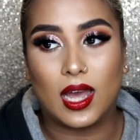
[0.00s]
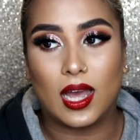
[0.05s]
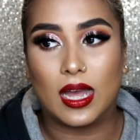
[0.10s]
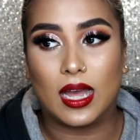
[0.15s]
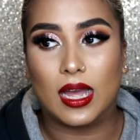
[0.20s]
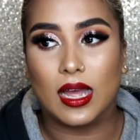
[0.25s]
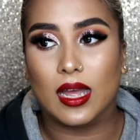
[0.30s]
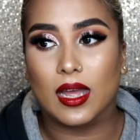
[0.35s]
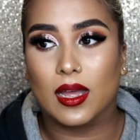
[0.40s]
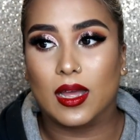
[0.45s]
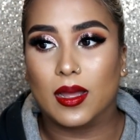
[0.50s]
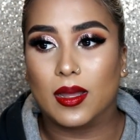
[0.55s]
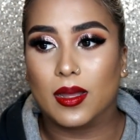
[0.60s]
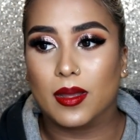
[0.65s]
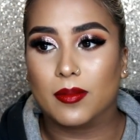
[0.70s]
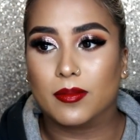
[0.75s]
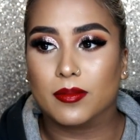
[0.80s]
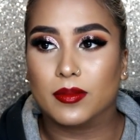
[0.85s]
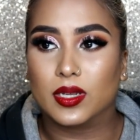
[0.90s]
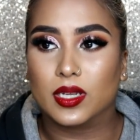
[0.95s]

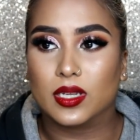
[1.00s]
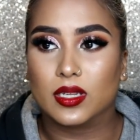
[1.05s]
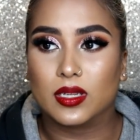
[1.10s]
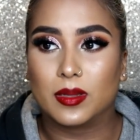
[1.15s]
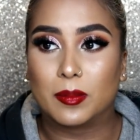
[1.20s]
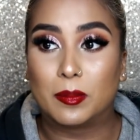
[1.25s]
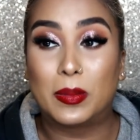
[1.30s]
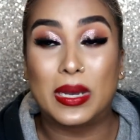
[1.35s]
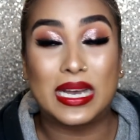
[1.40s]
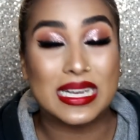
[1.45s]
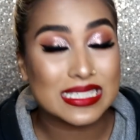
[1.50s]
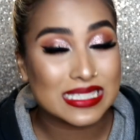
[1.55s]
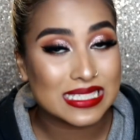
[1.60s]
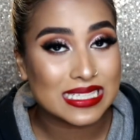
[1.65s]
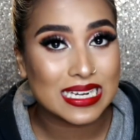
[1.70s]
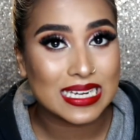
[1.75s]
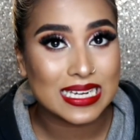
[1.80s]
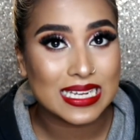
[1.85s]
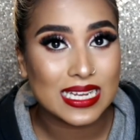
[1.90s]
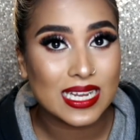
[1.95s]

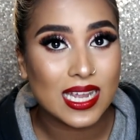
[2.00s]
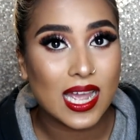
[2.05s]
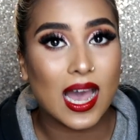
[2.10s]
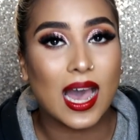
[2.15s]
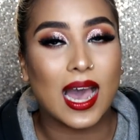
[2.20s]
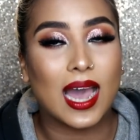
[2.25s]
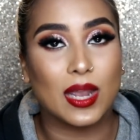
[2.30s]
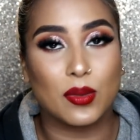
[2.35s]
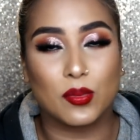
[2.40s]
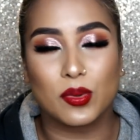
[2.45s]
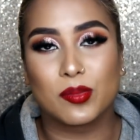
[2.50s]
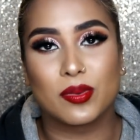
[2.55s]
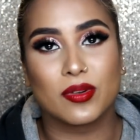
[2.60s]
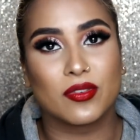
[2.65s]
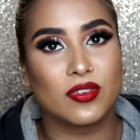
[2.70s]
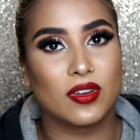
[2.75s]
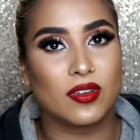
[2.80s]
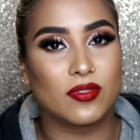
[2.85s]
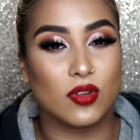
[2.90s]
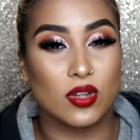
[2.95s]
Personally, I would
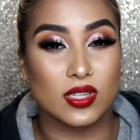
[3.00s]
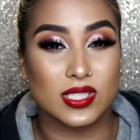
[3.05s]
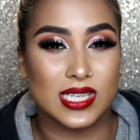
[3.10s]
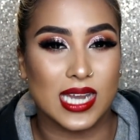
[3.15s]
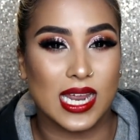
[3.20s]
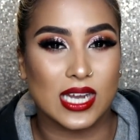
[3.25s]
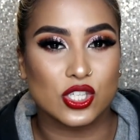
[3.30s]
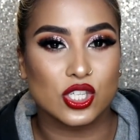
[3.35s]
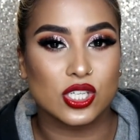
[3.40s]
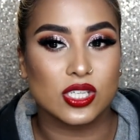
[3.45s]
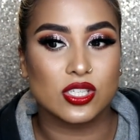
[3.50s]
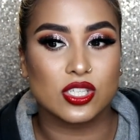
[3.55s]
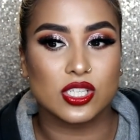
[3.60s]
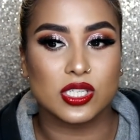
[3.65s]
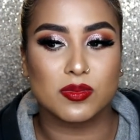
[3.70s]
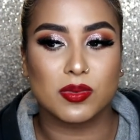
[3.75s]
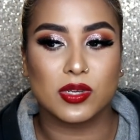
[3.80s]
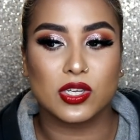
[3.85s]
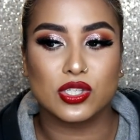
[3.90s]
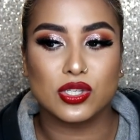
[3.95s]
prefer false lashes
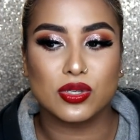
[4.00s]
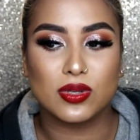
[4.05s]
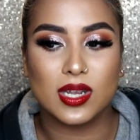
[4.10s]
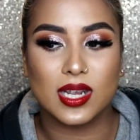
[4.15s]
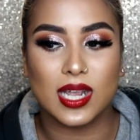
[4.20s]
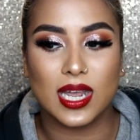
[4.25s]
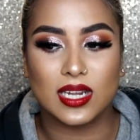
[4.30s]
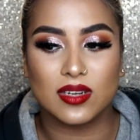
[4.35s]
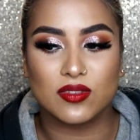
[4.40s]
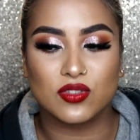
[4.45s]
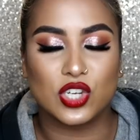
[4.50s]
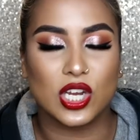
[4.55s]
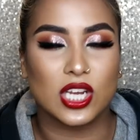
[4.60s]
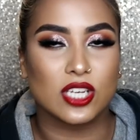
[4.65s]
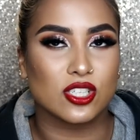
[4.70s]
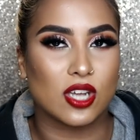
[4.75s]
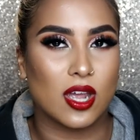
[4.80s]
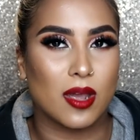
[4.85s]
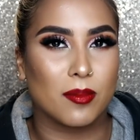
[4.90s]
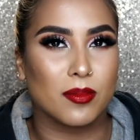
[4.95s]
just because you can kind of
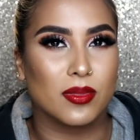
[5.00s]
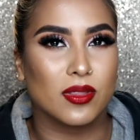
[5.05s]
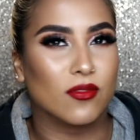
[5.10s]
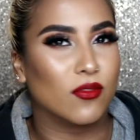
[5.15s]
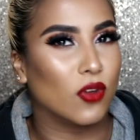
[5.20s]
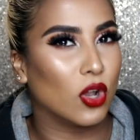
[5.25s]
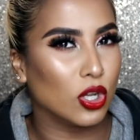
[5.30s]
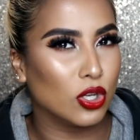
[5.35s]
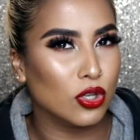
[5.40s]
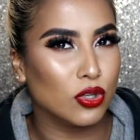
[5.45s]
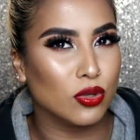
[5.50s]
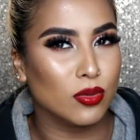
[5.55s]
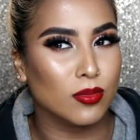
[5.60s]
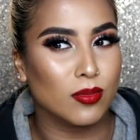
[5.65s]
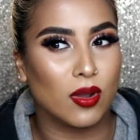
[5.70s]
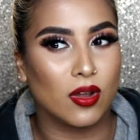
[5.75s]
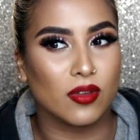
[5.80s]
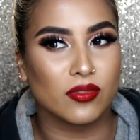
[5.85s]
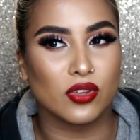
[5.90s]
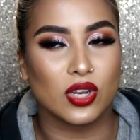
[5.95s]
change up the
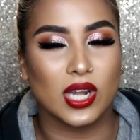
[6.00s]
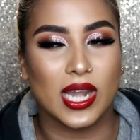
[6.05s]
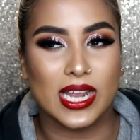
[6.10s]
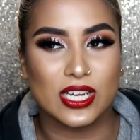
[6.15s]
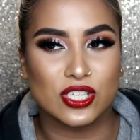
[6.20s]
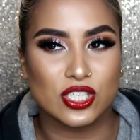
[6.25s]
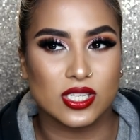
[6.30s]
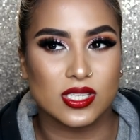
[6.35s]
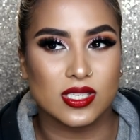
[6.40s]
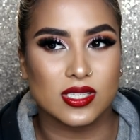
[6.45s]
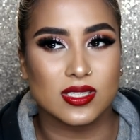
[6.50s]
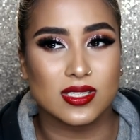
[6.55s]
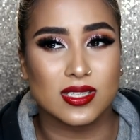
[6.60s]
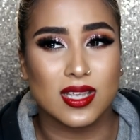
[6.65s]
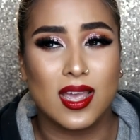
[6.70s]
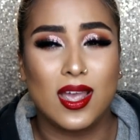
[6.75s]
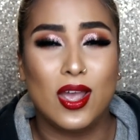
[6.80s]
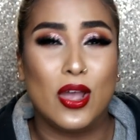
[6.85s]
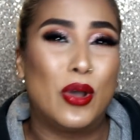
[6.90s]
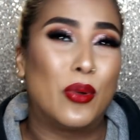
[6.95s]
volume of your lashes.
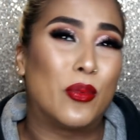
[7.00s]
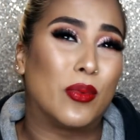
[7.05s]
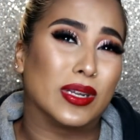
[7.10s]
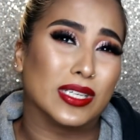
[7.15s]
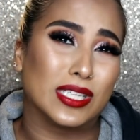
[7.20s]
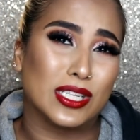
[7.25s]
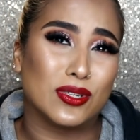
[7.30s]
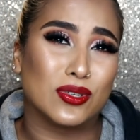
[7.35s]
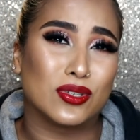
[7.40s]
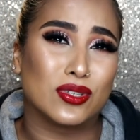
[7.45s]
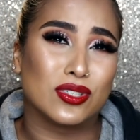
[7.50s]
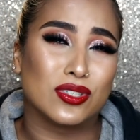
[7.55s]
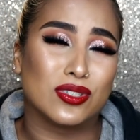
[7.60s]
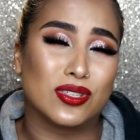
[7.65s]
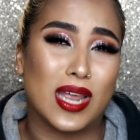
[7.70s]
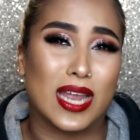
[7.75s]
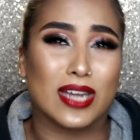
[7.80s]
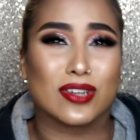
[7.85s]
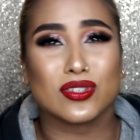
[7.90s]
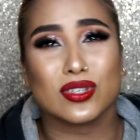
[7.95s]
One day you could do
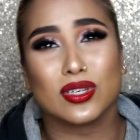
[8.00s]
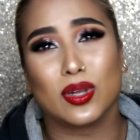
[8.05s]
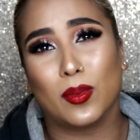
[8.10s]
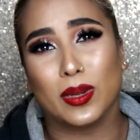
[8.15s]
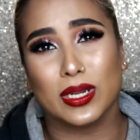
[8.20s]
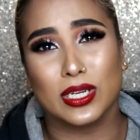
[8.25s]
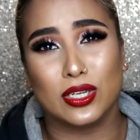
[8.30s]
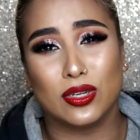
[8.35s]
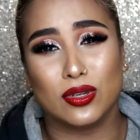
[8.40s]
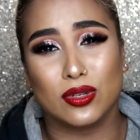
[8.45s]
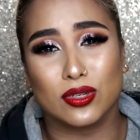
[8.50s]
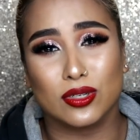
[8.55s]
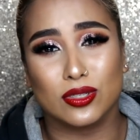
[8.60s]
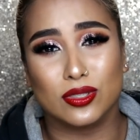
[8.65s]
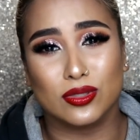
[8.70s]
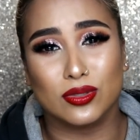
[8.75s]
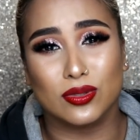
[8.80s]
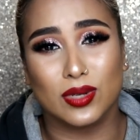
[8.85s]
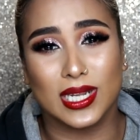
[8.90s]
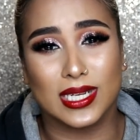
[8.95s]
natural, one day you could
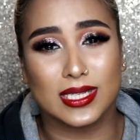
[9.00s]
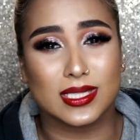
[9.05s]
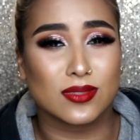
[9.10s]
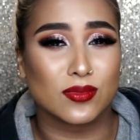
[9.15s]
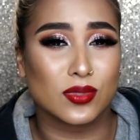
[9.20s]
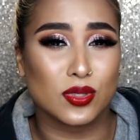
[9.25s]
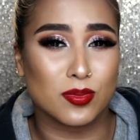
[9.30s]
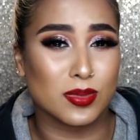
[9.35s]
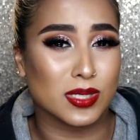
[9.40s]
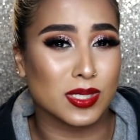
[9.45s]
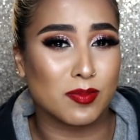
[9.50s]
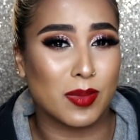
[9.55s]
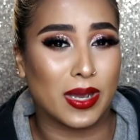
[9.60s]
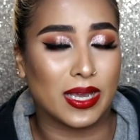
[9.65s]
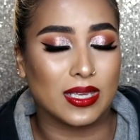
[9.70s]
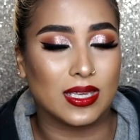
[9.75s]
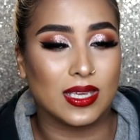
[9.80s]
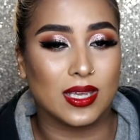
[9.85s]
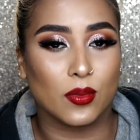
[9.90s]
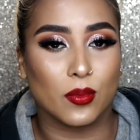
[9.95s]
do like super
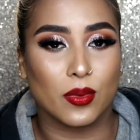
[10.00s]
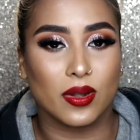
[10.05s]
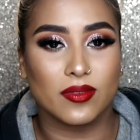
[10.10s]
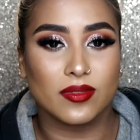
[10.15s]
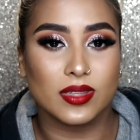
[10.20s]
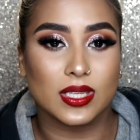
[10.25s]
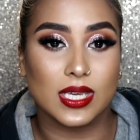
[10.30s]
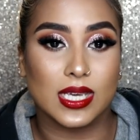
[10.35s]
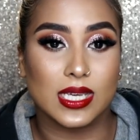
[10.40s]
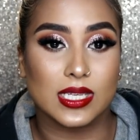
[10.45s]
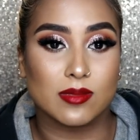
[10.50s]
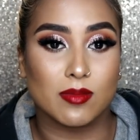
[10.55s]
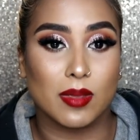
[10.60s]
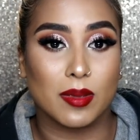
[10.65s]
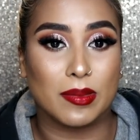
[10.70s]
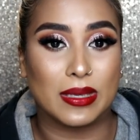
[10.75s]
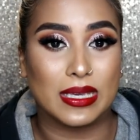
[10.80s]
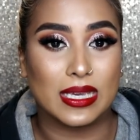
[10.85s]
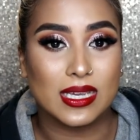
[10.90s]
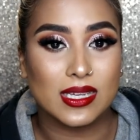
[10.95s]
spiky and whatever the case
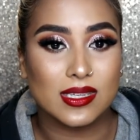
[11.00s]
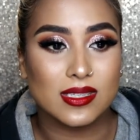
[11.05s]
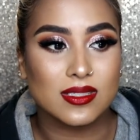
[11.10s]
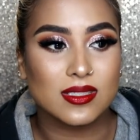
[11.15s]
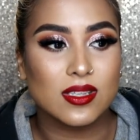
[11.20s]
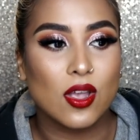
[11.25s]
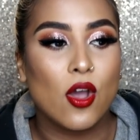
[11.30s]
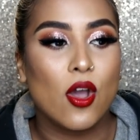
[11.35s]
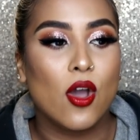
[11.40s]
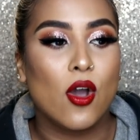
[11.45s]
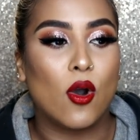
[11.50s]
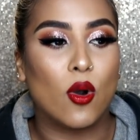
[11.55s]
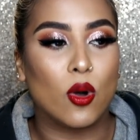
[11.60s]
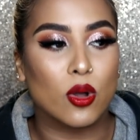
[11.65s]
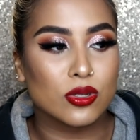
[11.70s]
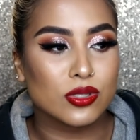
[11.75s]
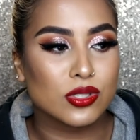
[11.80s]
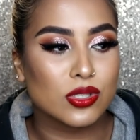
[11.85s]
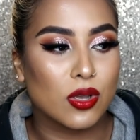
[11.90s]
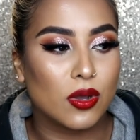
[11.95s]
maybe is.
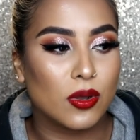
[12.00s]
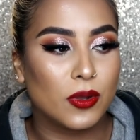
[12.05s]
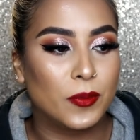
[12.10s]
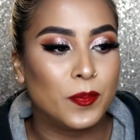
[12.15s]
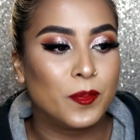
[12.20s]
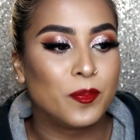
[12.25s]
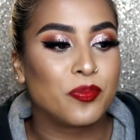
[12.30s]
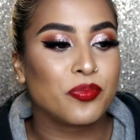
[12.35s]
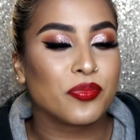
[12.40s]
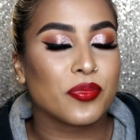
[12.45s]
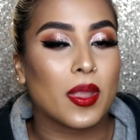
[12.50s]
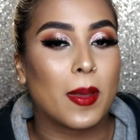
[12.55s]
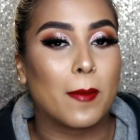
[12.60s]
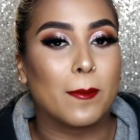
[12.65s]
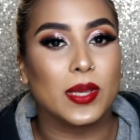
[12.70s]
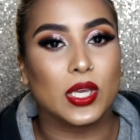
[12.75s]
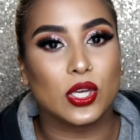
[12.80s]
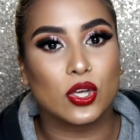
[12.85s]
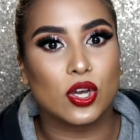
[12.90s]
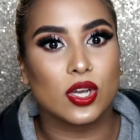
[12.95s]
Also,
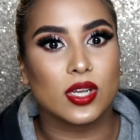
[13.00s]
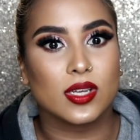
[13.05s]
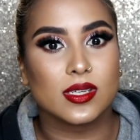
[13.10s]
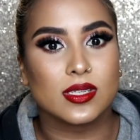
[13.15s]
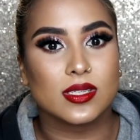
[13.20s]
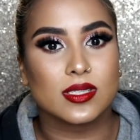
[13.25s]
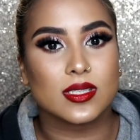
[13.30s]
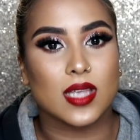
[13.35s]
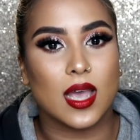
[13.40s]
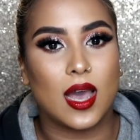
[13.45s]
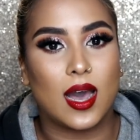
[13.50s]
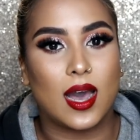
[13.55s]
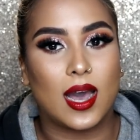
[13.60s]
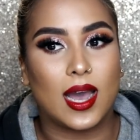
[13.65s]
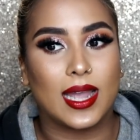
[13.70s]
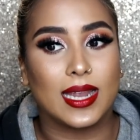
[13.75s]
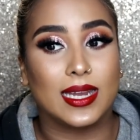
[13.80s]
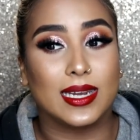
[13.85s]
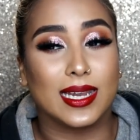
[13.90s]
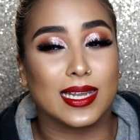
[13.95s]
because
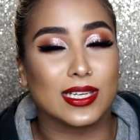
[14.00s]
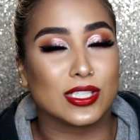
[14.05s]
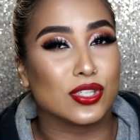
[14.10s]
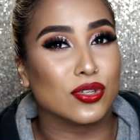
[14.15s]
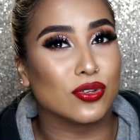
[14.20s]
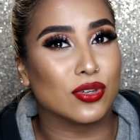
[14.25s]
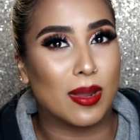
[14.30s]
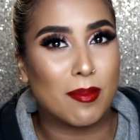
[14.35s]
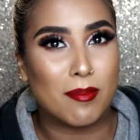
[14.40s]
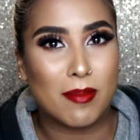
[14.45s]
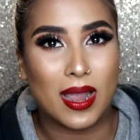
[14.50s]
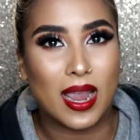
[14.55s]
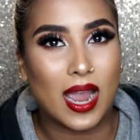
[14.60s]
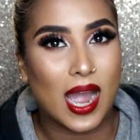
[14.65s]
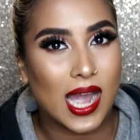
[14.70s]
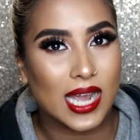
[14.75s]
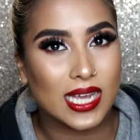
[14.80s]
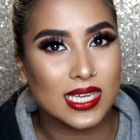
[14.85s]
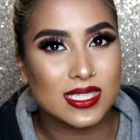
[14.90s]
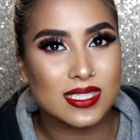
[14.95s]
I like to rub my
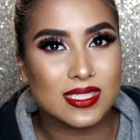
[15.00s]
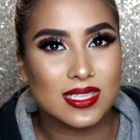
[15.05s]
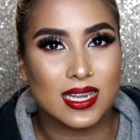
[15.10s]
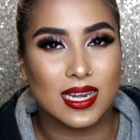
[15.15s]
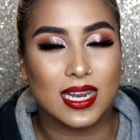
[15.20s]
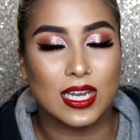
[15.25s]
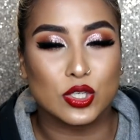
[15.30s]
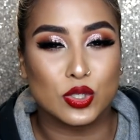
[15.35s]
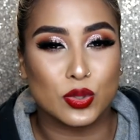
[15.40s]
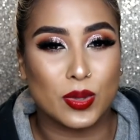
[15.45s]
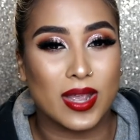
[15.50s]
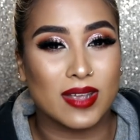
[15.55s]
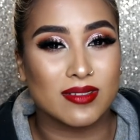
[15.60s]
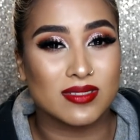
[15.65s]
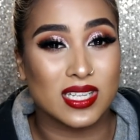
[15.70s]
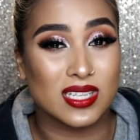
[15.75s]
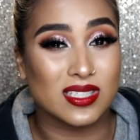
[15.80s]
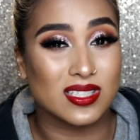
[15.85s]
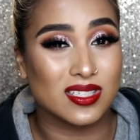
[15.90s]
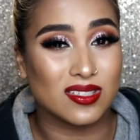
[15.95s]
eyes and I do have
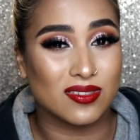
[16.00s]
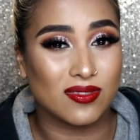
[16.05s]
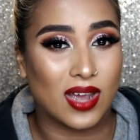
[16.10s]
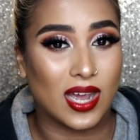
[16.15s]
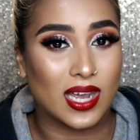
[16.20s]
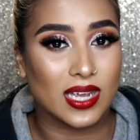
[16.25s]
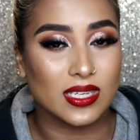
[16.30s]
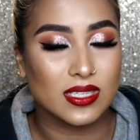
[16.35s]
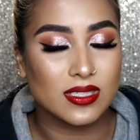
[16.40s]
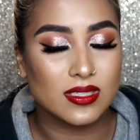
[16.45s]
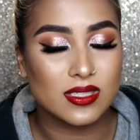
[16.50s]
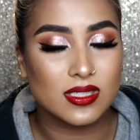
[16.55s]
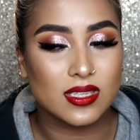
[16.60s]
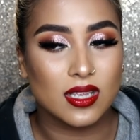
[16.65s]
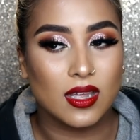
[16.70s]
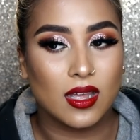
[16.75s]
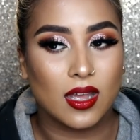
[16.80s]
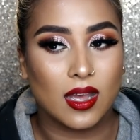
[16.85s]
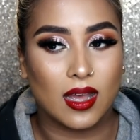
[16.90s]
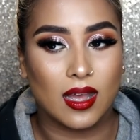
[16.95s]
sensitive eyes,
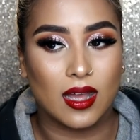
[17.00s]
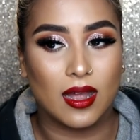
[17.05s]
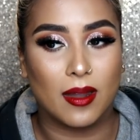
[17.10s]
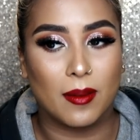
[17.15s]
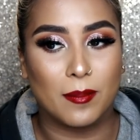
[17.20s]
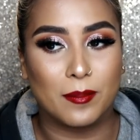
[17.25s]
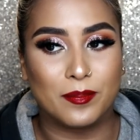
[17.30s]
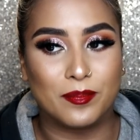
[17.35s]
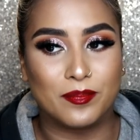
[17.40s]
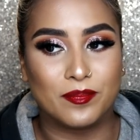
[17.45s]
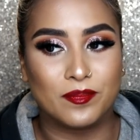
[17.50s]
eyelash